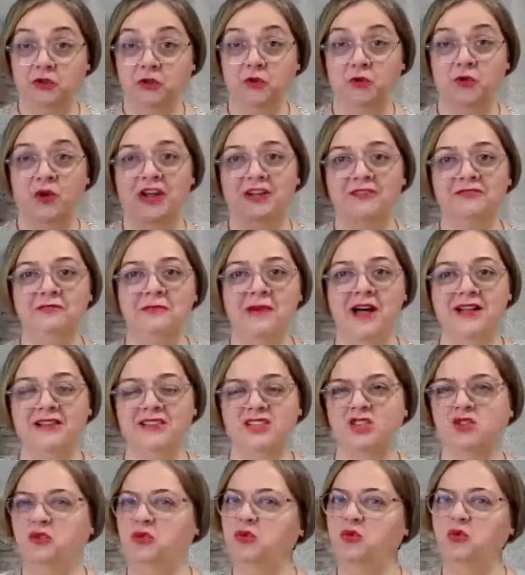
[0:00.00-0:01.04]
12
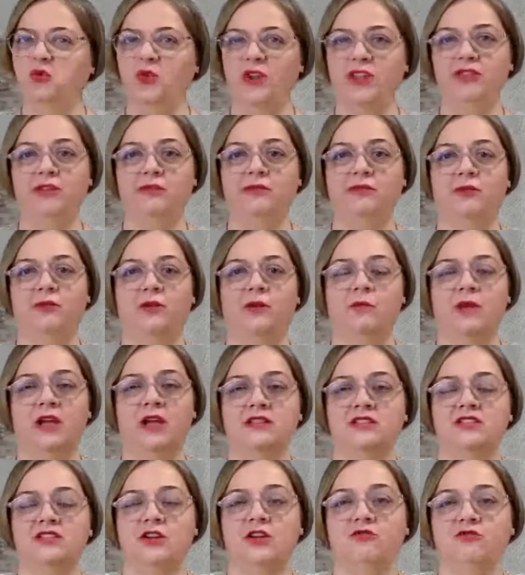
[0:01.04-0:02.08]
months to 24
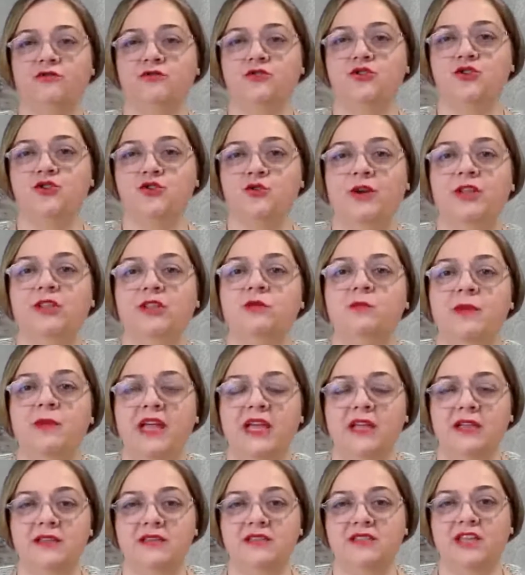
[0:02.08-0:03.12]
months on joint
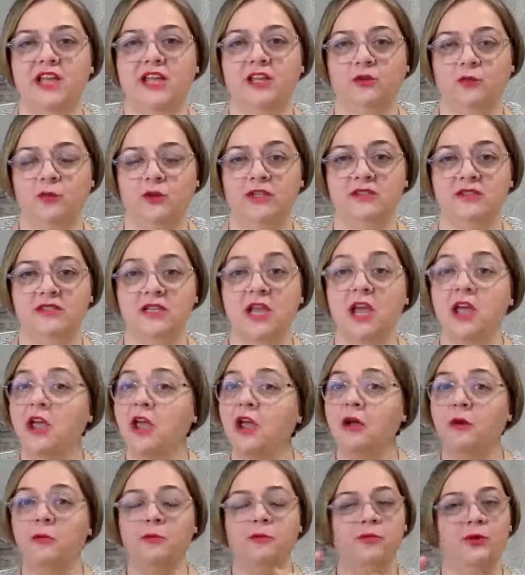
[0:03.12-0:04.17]
bank statements,
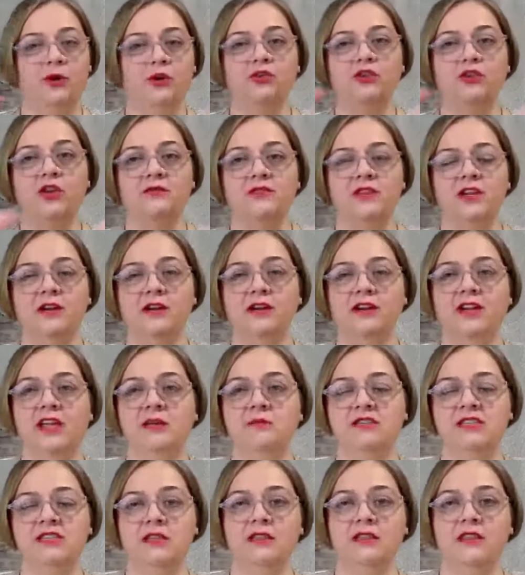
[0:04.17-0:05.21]
both of their
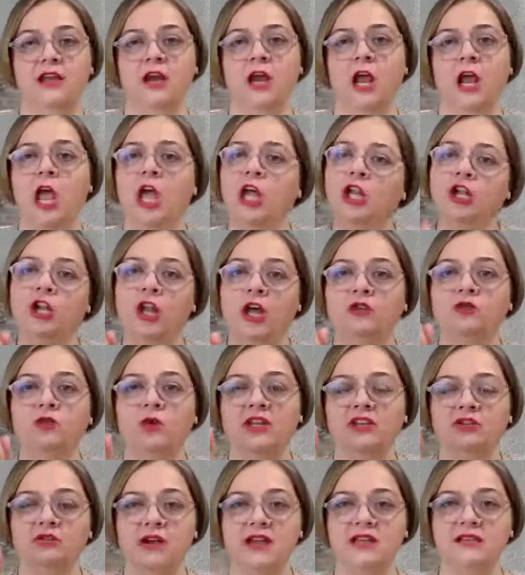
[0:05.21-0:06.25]
names in there, not
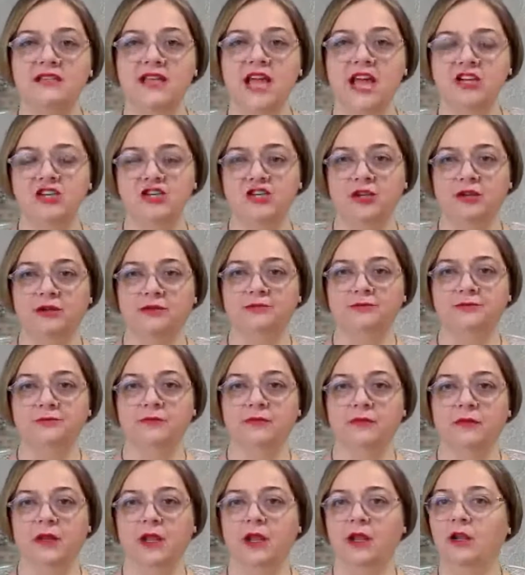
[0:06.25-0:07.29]
one transaction.
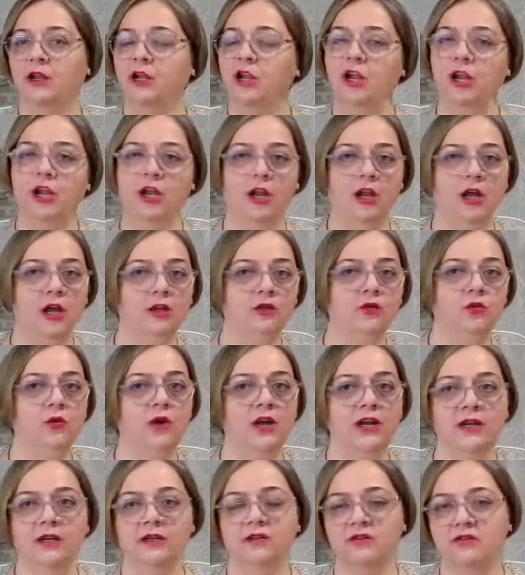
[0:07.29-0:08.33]
Not
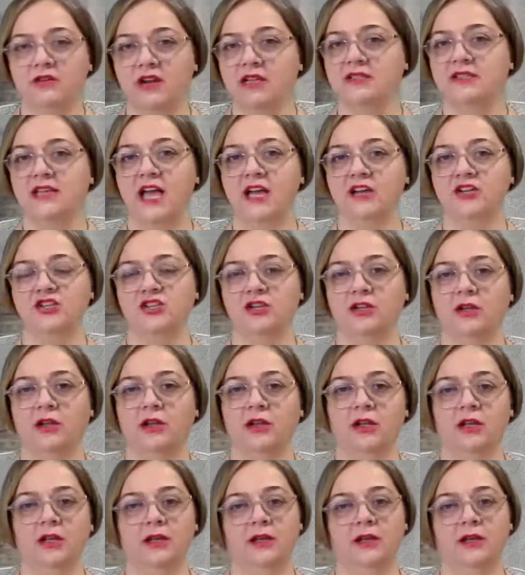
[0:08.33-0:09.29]
one transaction.